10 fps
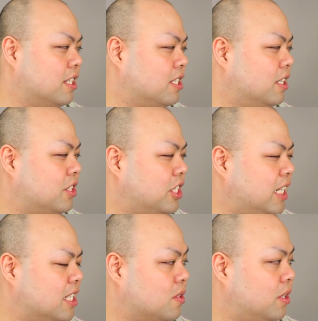So she
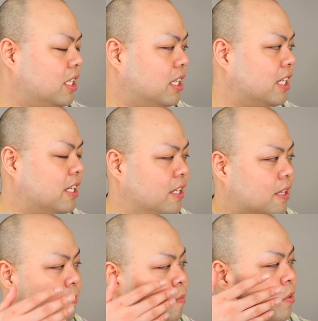has quite like
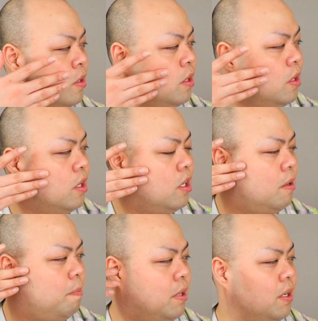a
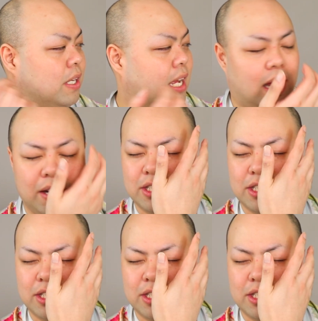blown out,